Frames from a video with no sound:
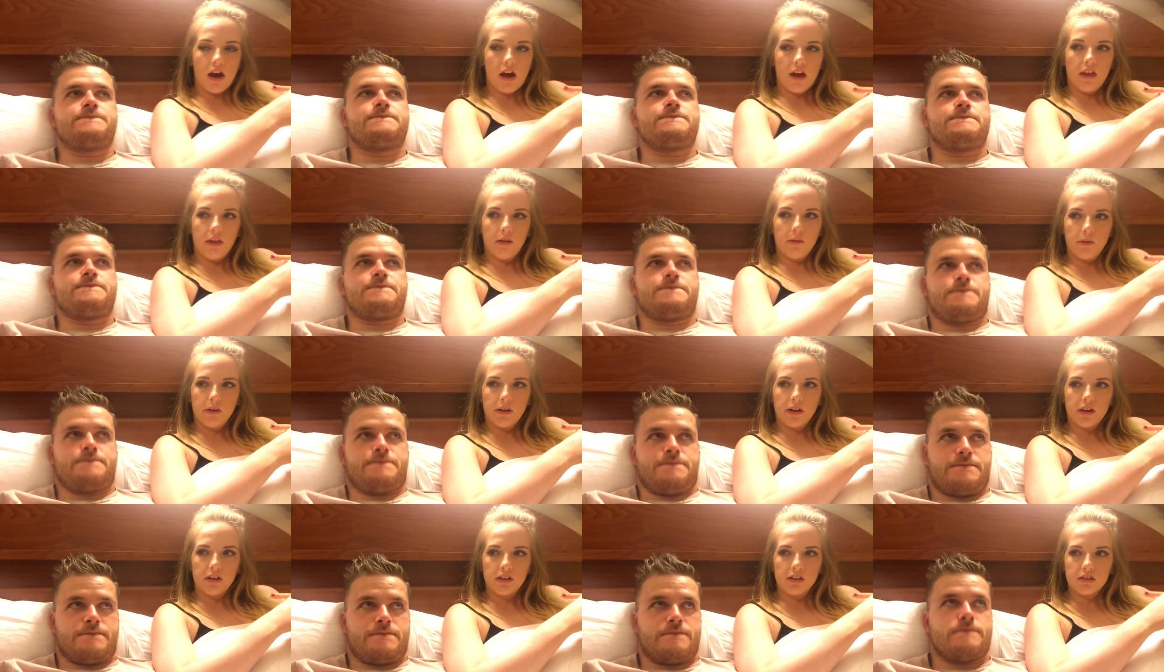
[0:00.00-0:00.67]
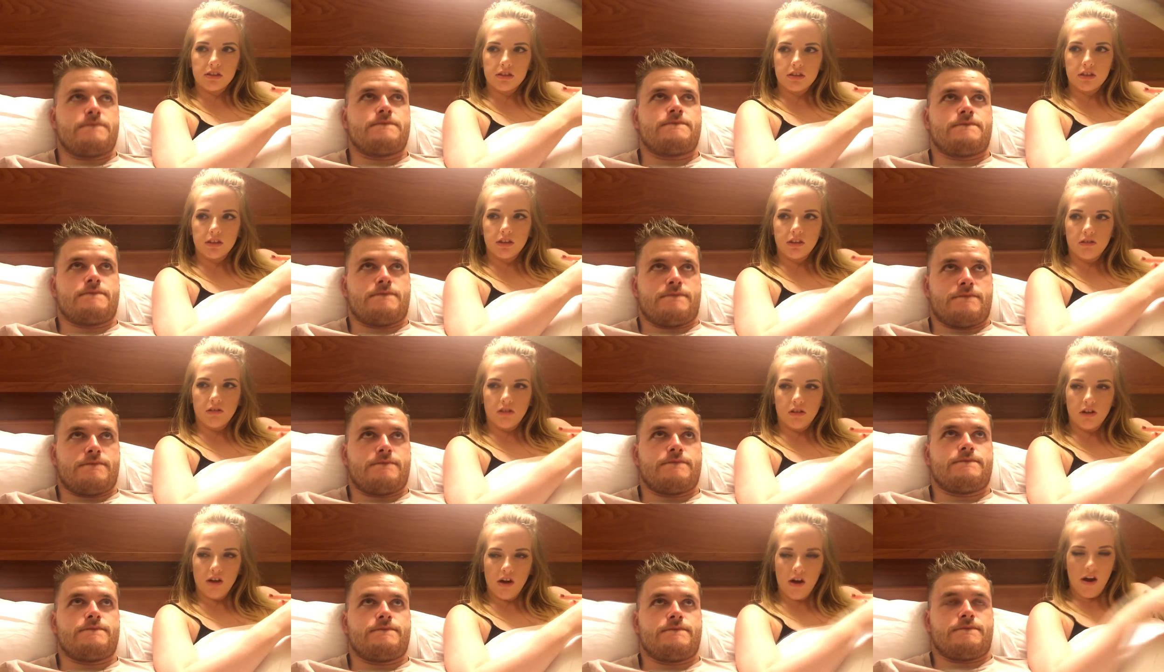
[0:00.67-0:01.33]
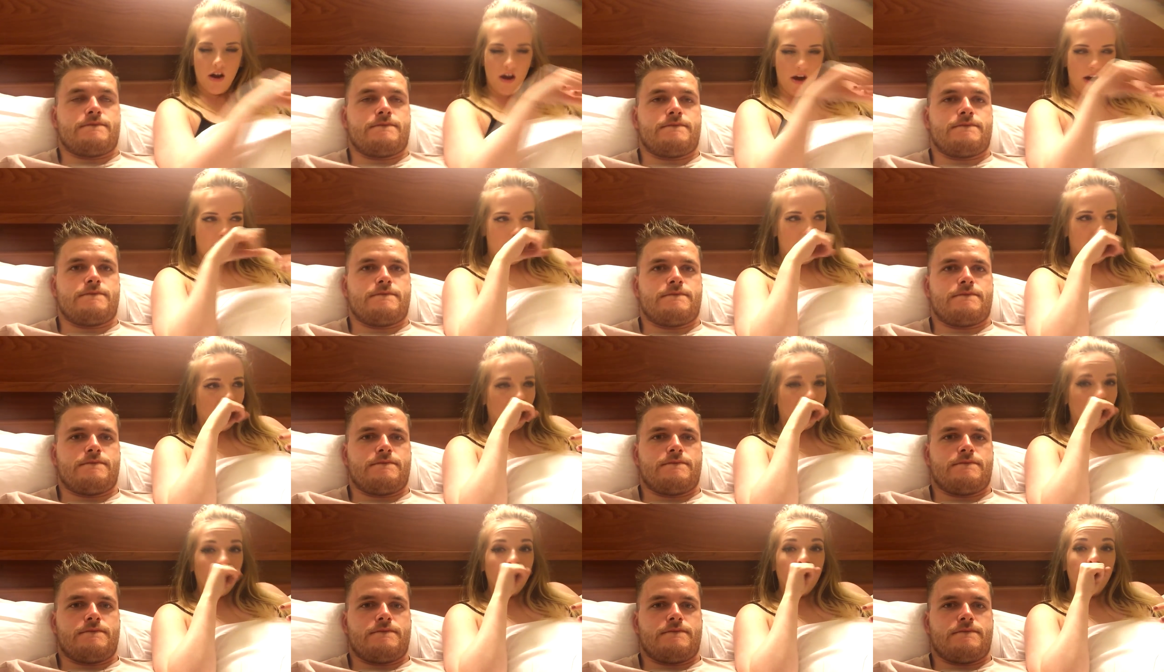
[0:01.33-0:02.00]
Speaker 1: And then we're going to
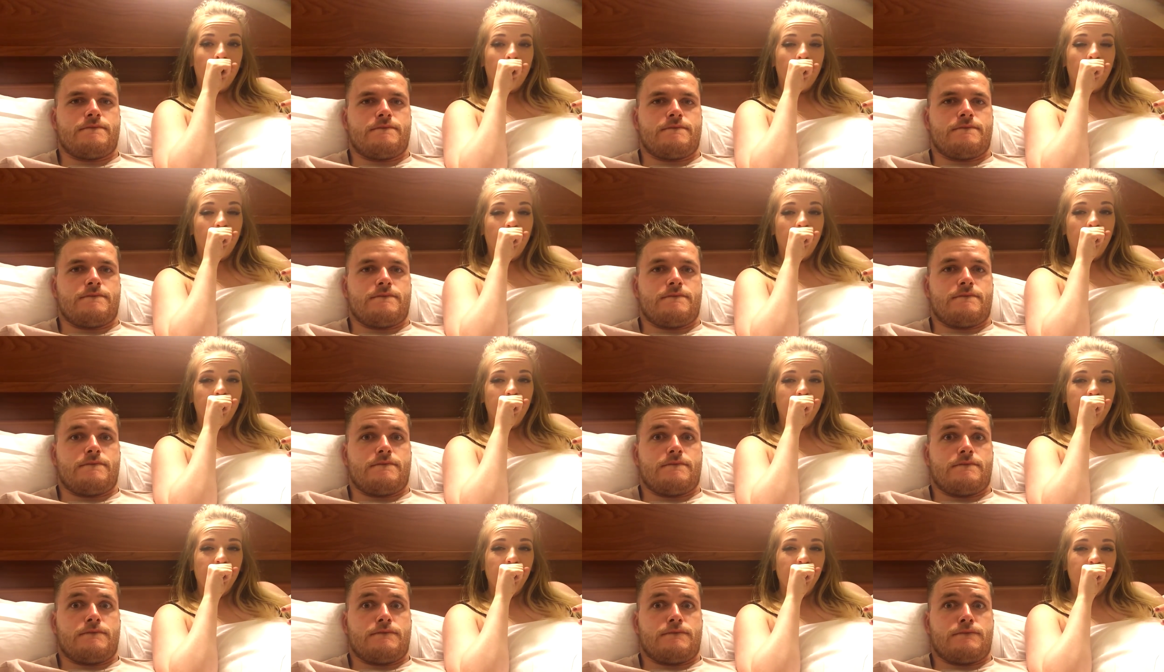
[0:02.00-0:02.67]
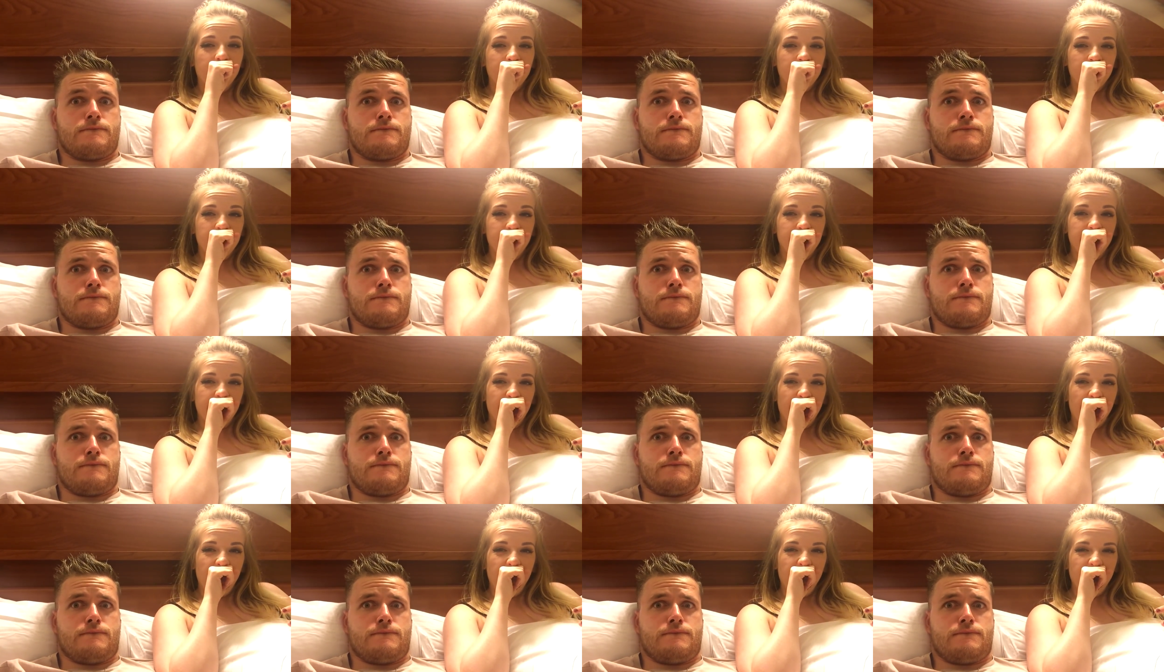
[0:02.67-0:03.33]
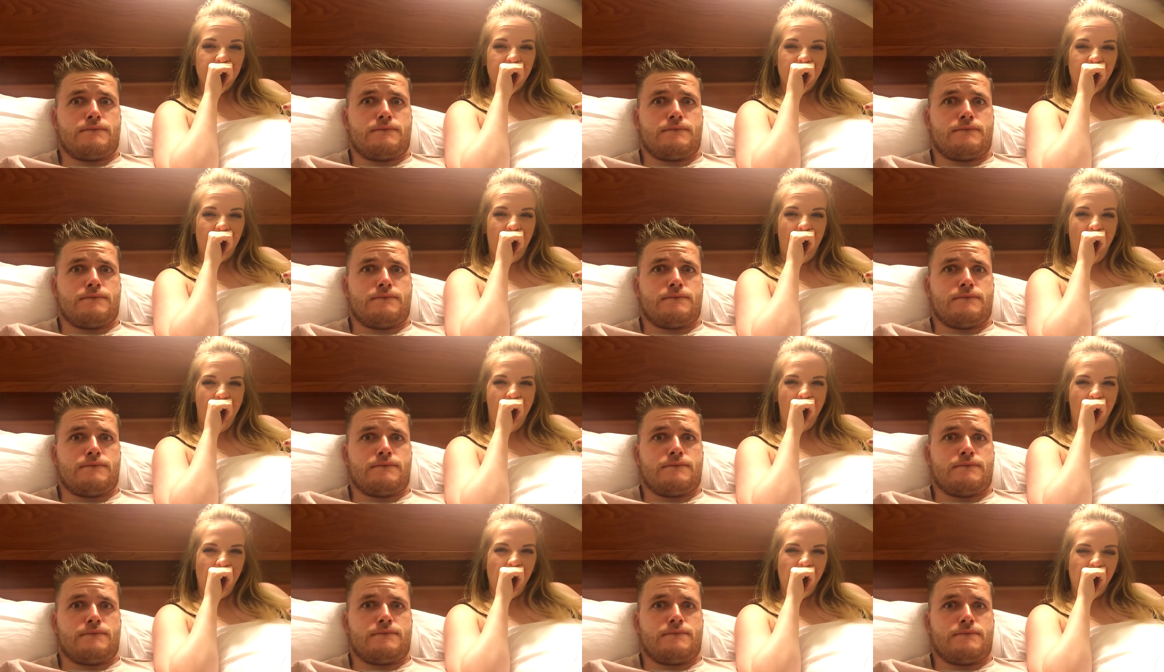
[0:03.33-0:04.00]
Hollywood
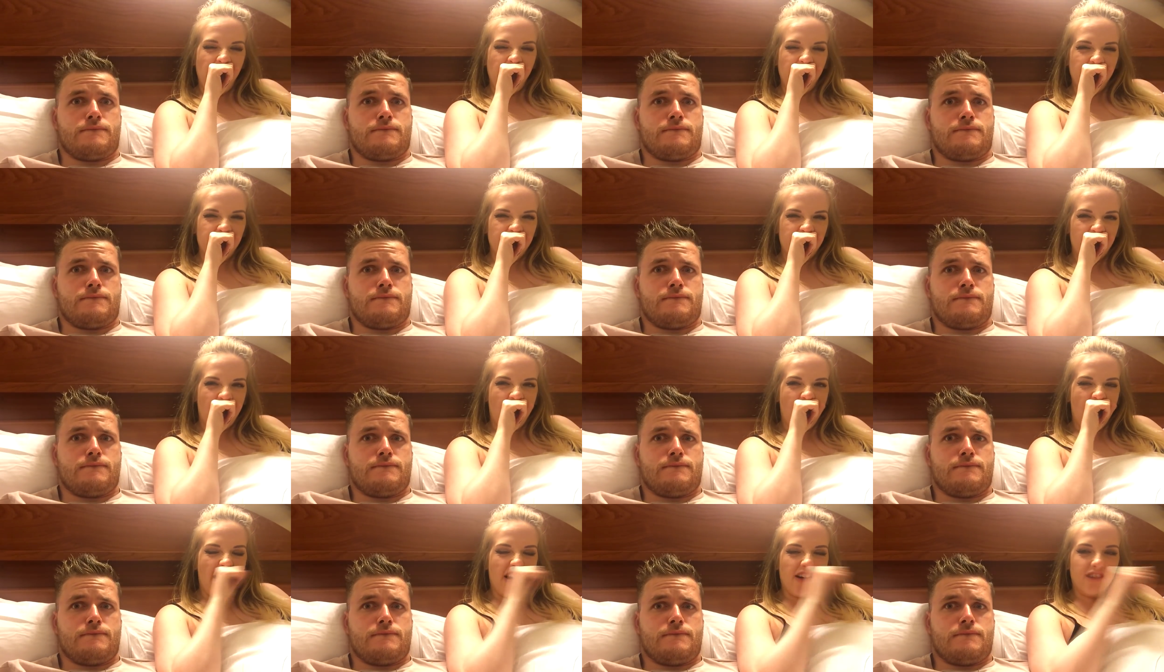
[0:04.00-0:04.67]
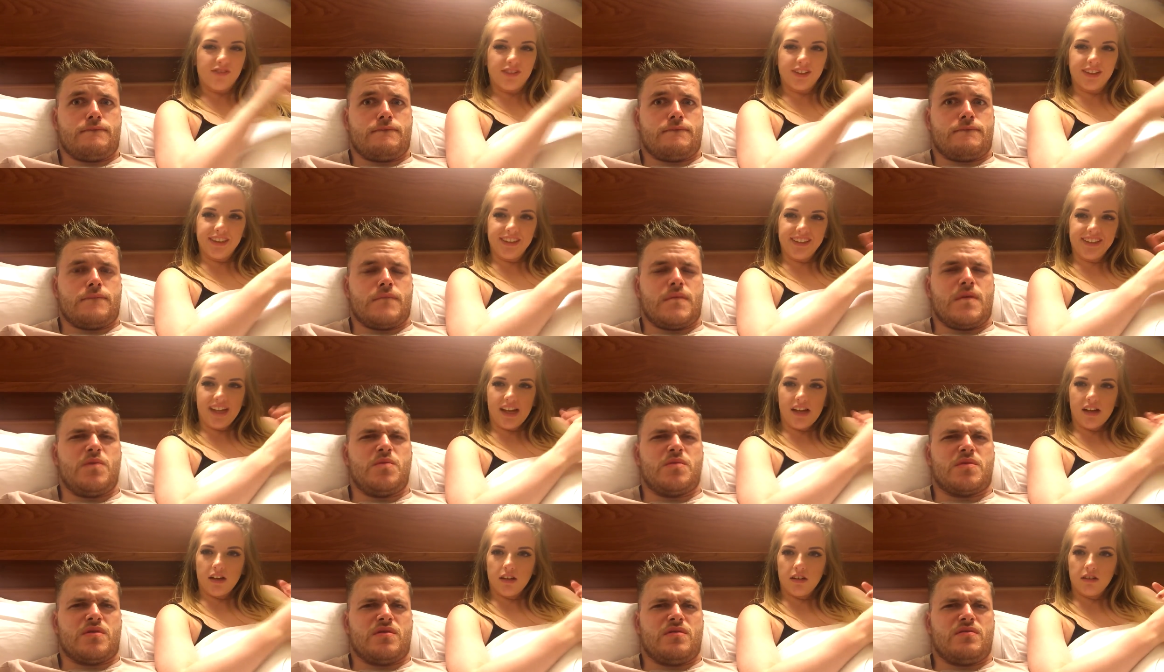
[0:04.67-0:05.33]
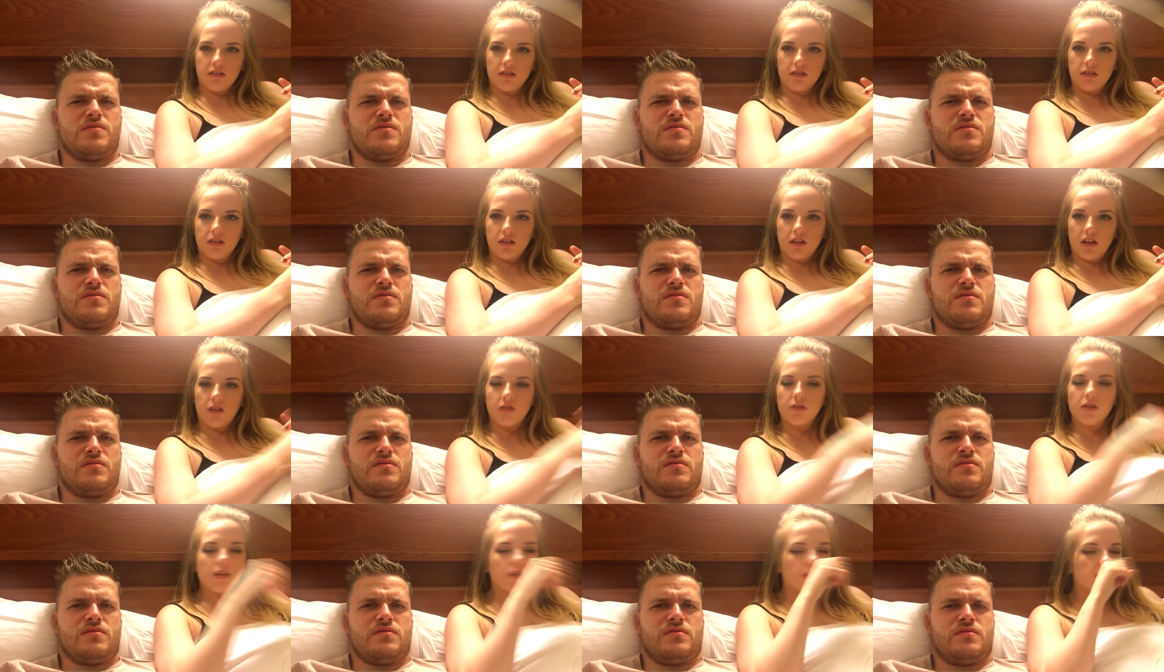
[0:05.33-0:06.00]
Studios for the No, we're not.
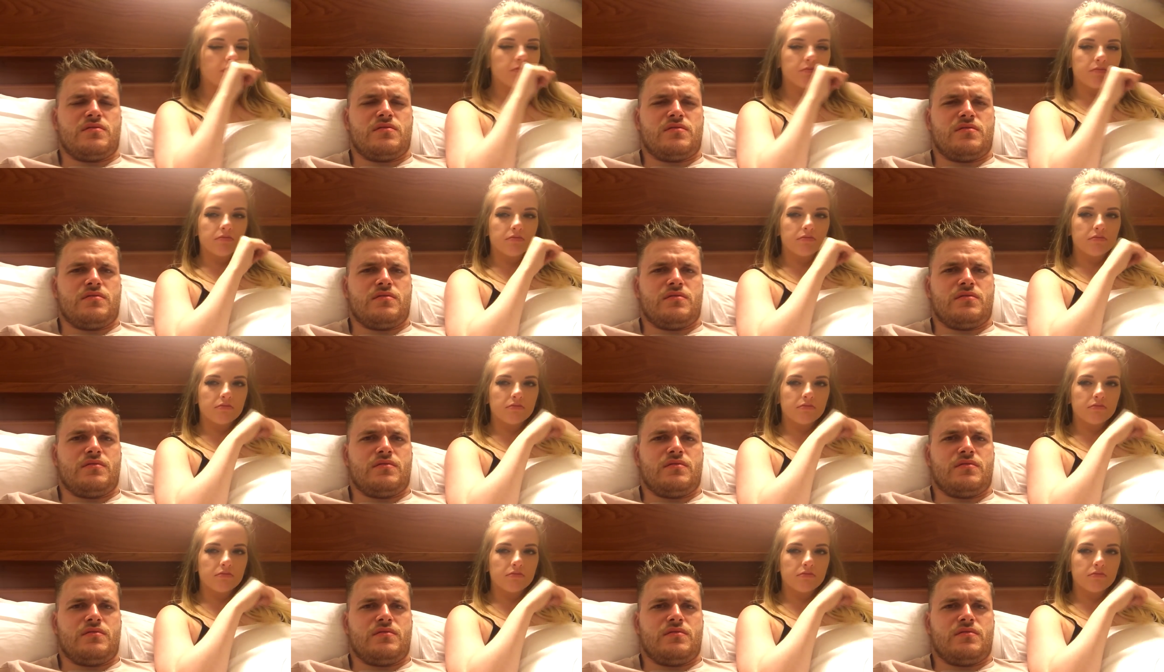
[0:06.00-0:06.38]
Oh, no.